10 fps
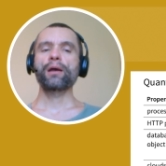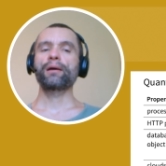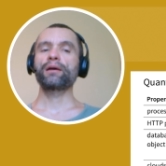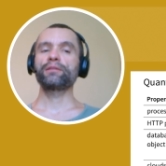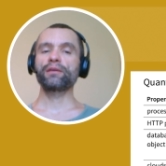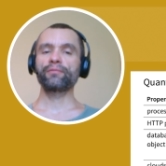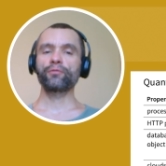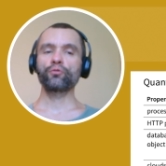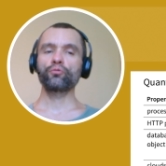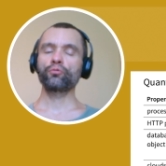And if
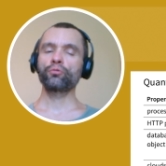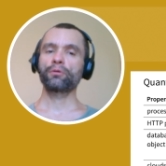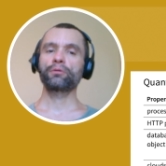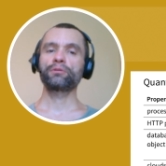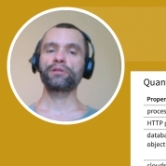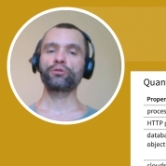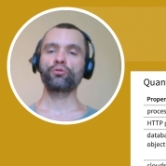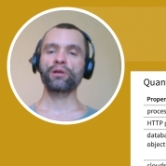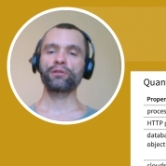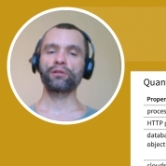you need to
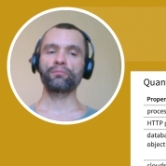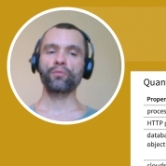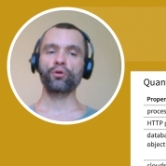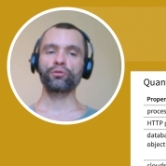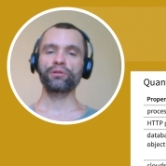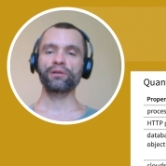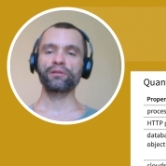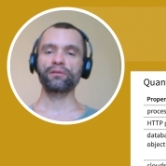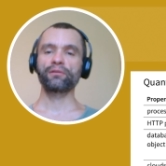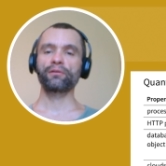handle more than
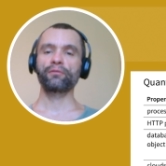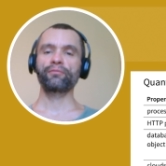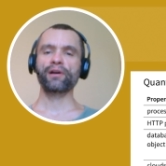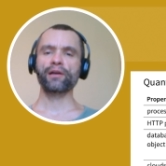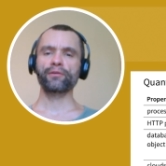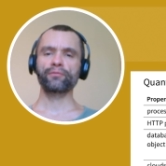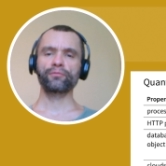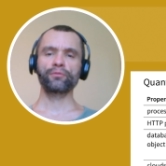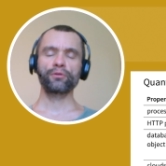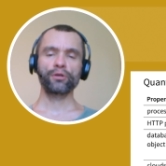uh,
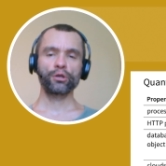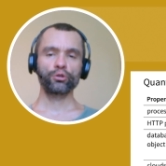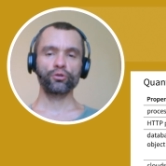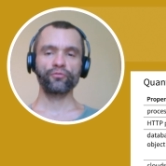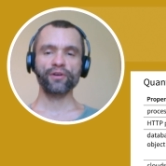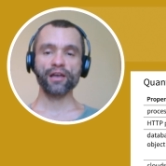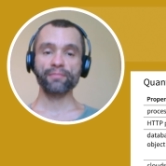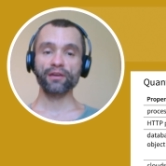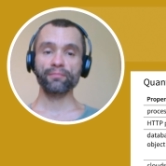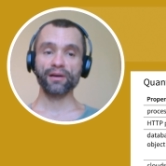five to five
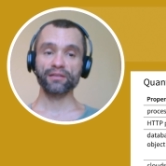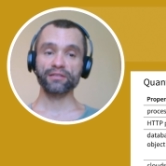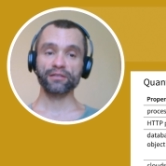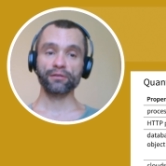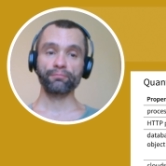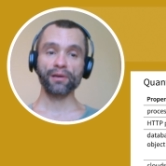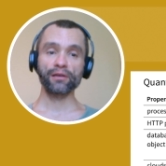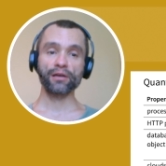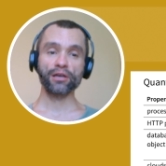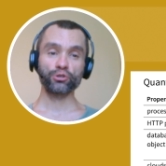megabytes uh, pay,
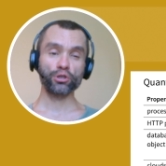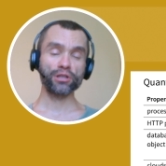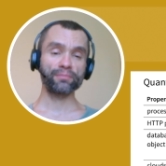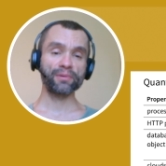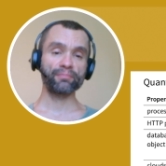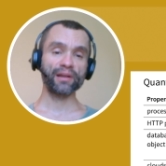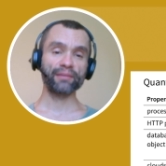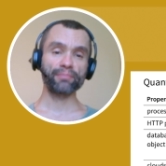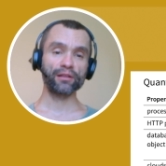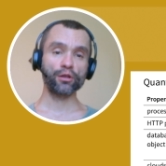H T T P pay,
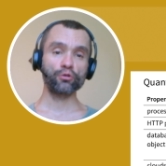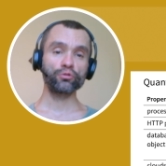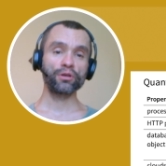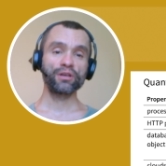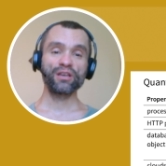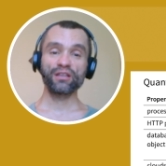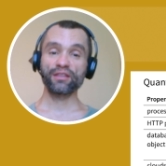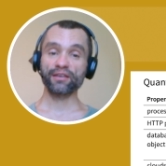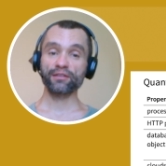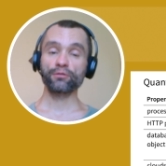payload,
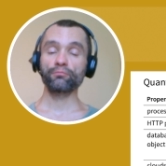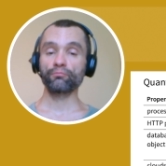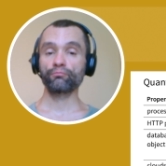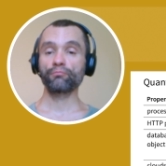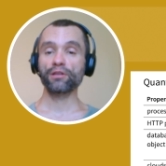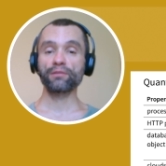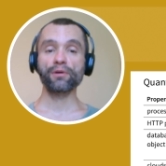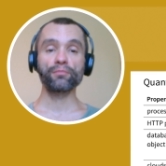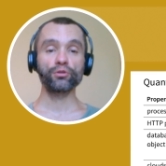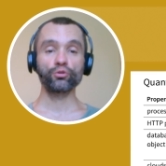then at the
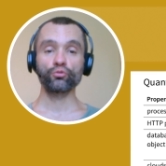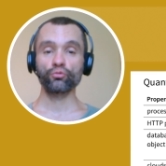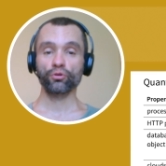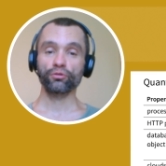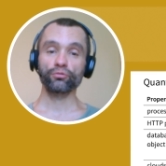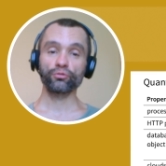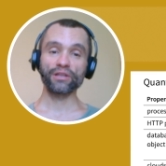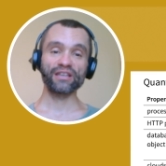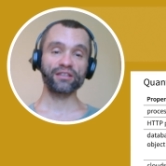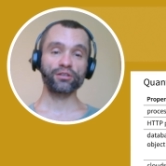moment you
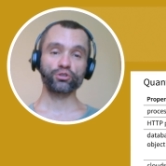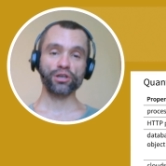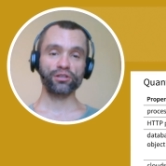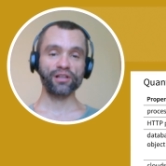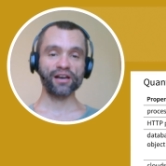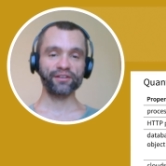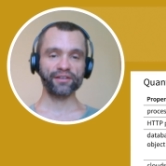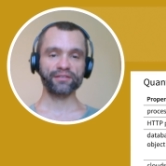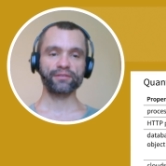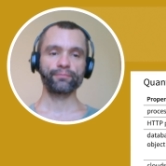need Shuttle dot R
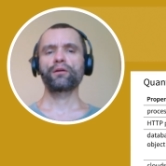S.